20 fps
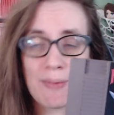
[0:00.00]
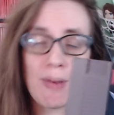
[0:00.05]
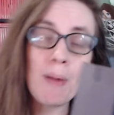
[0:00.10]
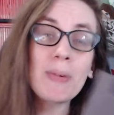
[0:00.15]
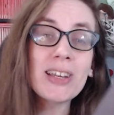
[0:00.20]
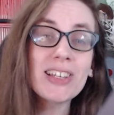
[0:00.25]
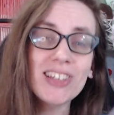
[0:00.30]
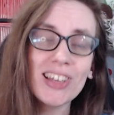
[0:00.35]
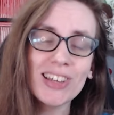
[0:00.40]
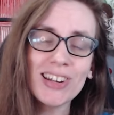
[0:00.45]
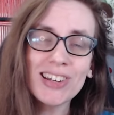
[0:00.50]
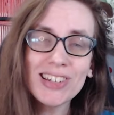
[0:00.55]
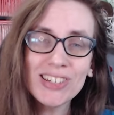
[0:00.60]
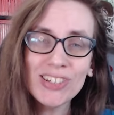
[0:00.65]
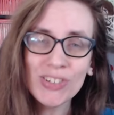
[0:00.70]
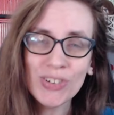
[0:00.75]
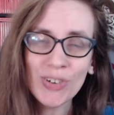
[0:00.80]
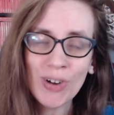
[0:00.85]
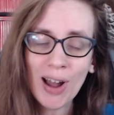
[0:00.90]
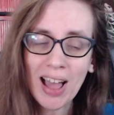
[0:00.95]
I'm excited to
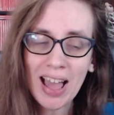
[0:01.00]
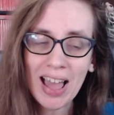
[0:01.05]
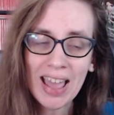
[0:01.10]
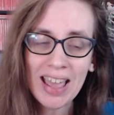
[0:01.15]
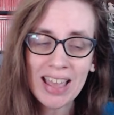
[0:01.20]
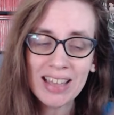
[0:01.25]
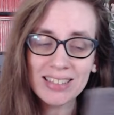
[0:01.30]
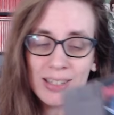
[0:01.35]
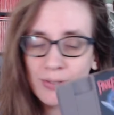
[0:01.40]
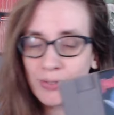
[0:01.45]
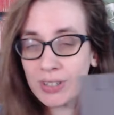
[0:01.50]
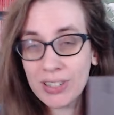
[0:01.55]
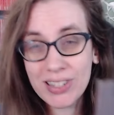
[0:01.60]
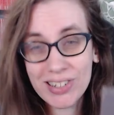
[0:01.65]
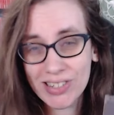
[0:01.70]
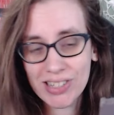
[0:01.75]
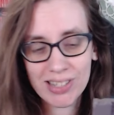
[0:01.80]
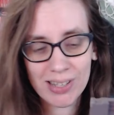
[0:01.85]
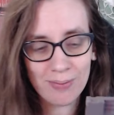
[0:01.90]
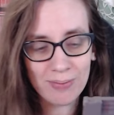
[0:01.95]
try to finish
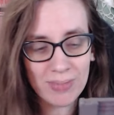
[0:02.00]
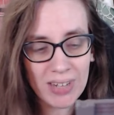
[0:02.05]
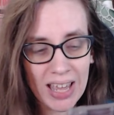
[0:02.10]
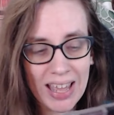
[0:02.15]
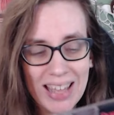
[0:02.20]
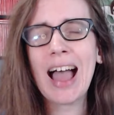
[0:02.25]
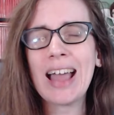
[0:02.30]
it someday.